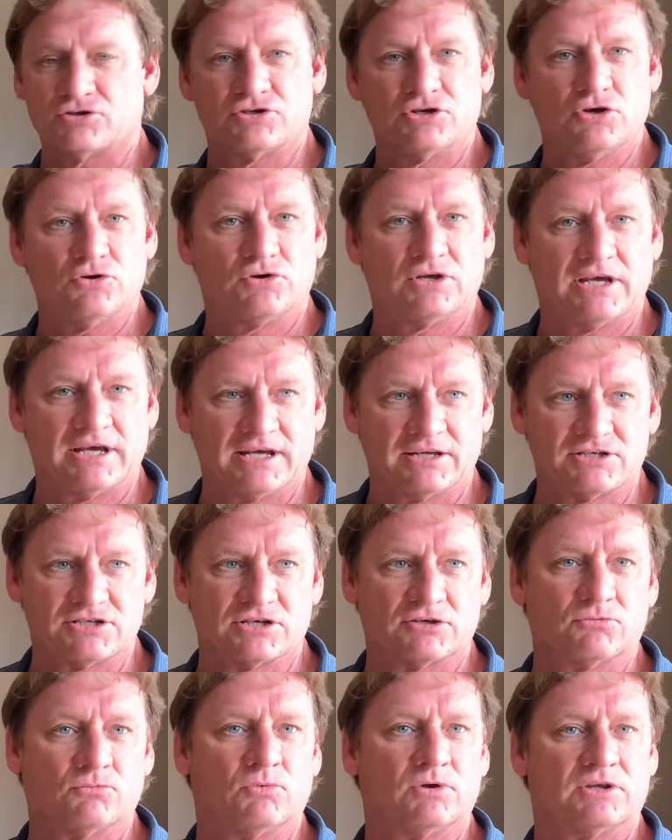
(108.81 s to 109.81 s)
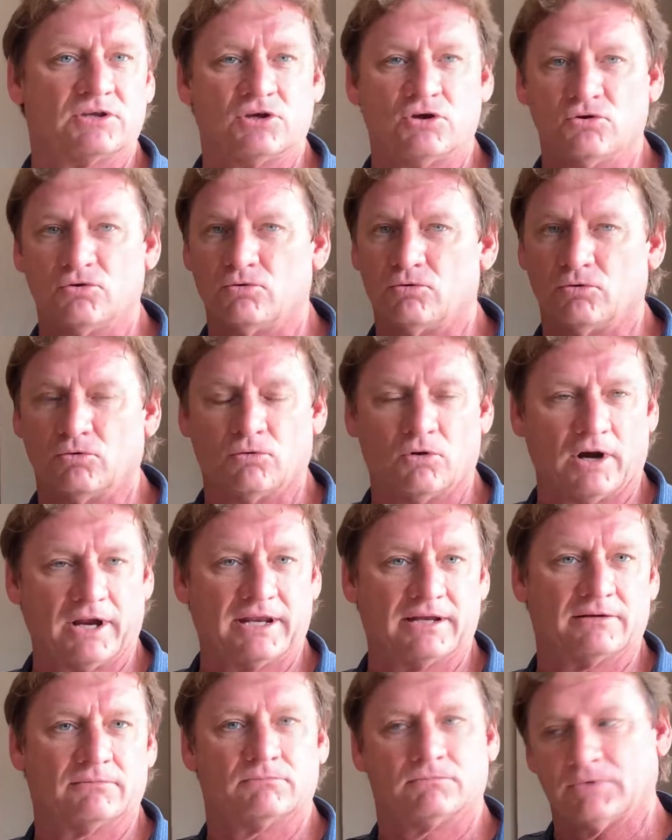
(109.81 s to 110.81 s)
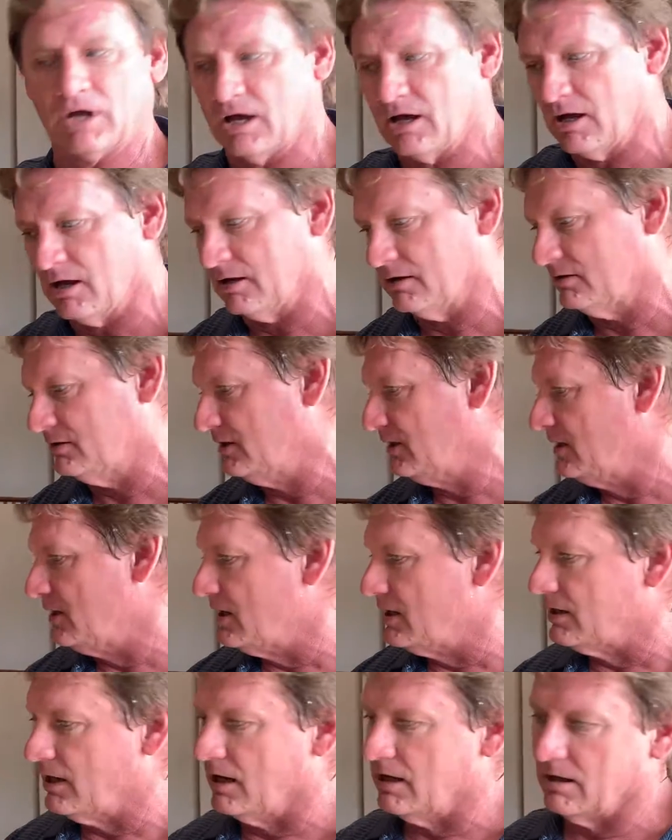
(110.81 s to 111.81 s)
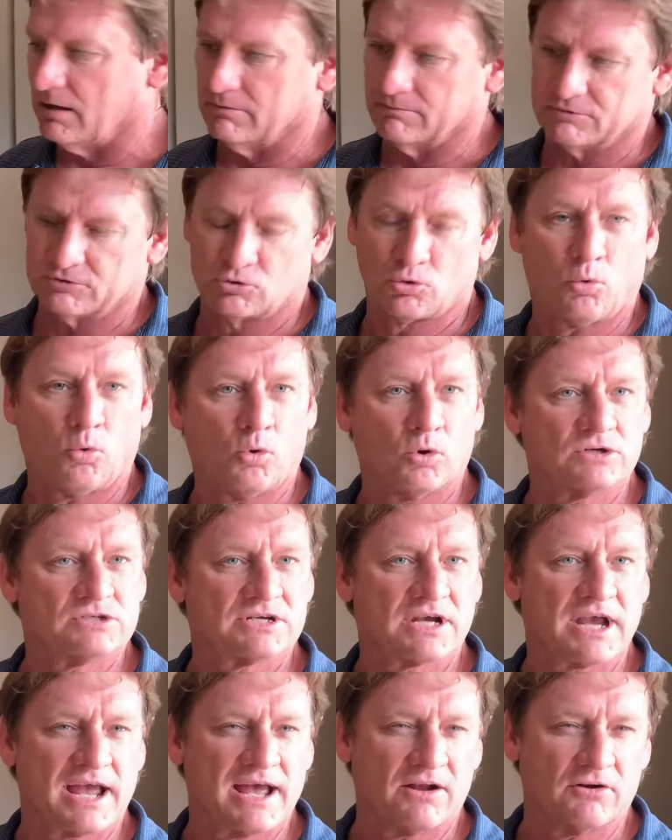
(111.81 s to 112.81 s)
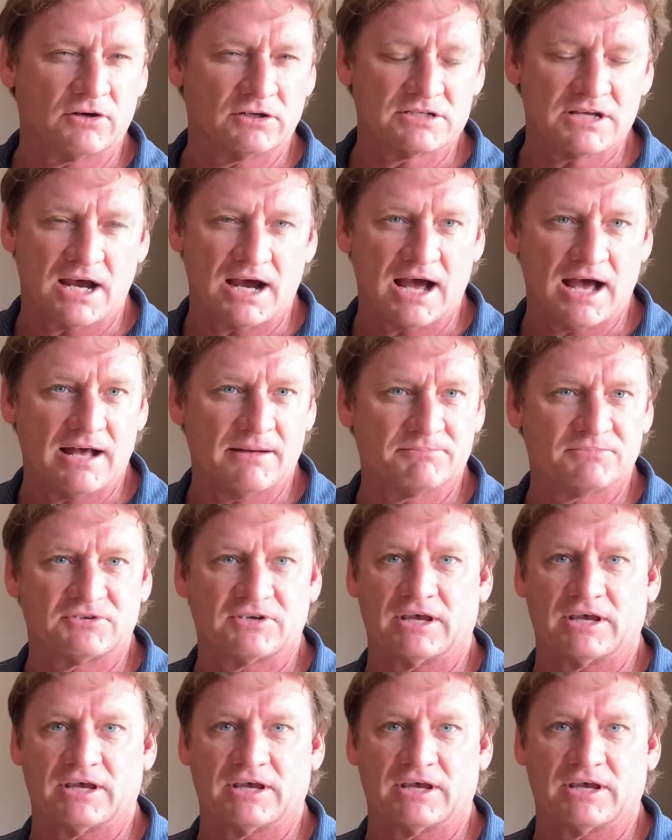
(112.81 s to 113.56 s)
new kitchen with new great quartz countertops,